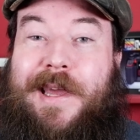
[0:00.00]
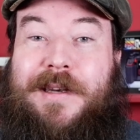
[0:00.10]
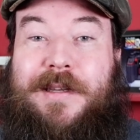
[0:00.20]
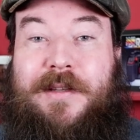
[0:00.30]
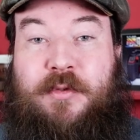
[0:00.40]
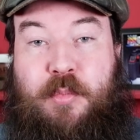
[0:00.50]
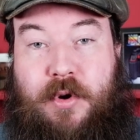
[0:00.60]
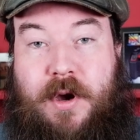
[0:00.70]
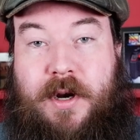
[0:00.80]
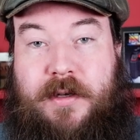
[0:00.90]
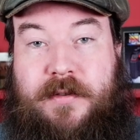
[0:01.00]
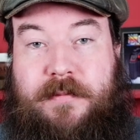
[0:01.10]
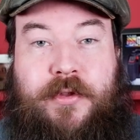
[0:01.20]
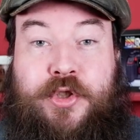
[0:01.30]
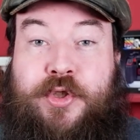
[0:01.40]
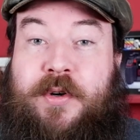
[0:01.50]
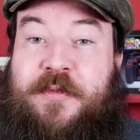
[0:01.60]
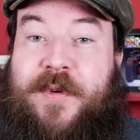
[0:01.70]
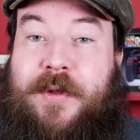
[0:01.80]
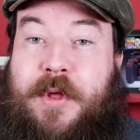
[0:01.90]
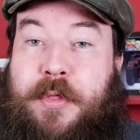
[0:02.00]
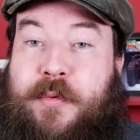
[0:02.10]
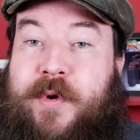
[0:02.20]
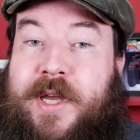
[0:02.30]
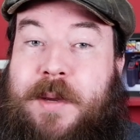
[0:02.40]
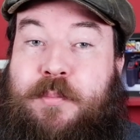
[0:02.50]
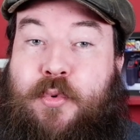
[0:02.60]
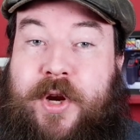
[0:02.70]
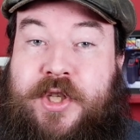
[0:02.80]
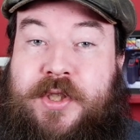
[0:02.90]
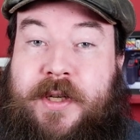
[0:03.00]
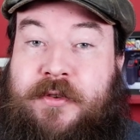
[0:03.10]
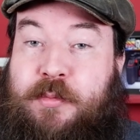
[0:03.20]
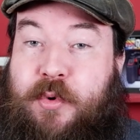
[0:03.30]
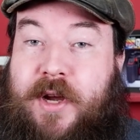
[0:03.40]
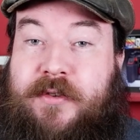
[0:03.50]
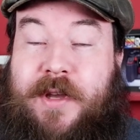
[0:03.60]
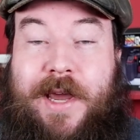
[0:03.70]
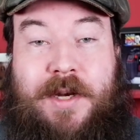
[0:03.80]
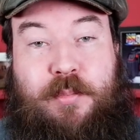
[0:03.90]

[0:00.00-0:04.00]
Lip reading: and its product. The jury found that 3M breached express and